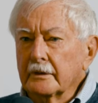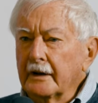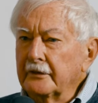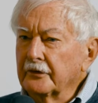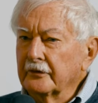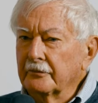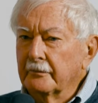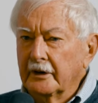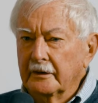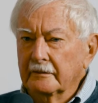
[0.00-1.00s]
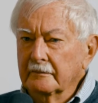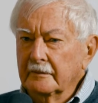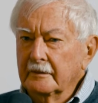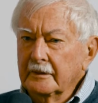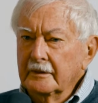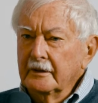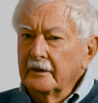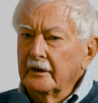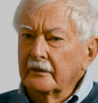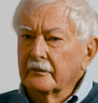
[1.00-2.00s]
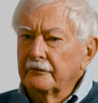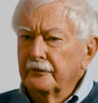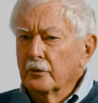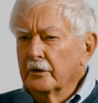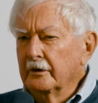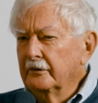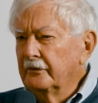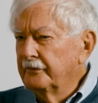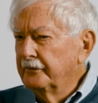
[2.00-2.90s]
Renaissance men in the 40s,